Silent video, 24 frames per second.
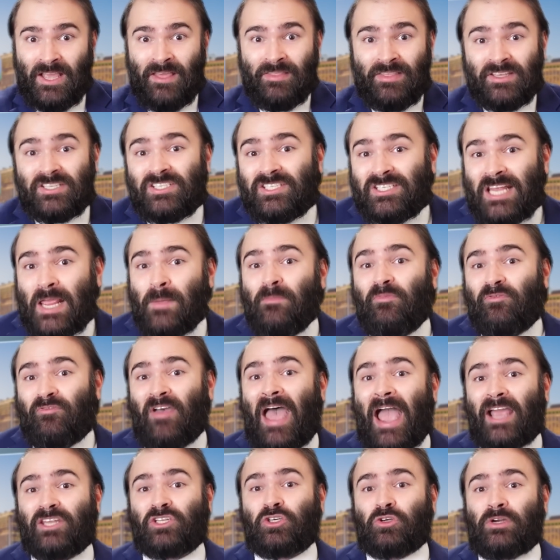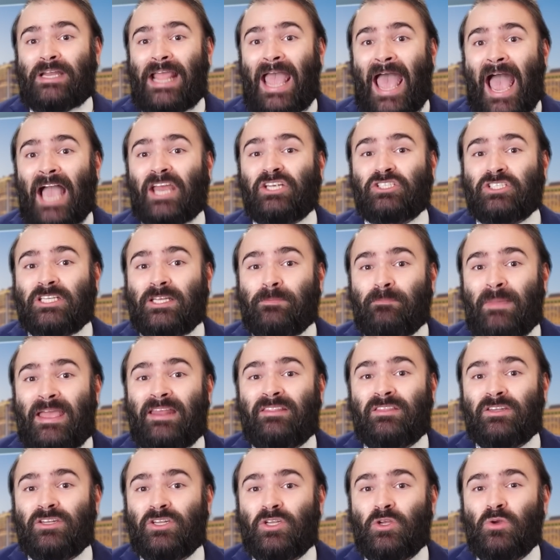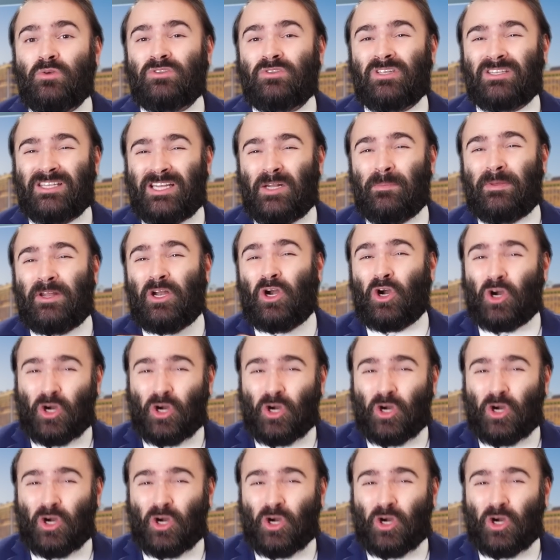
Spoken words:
This same factory actually made the news a little bit